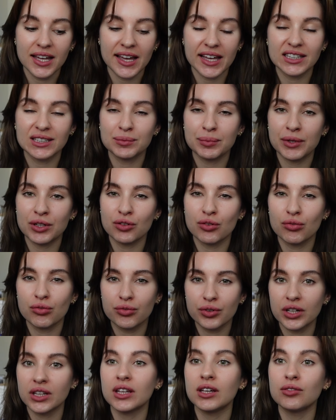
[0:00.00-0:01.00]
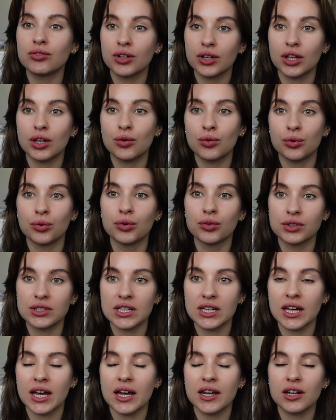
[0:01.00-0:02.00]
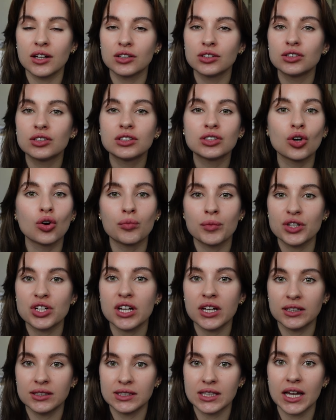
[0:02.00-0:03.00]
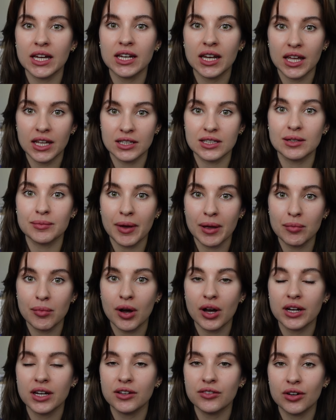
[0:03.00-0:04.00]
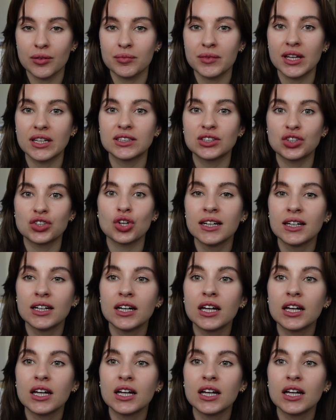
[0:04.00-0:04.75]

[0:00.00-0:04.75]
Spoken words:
it's been really, really cool to get so much insight into my body from this.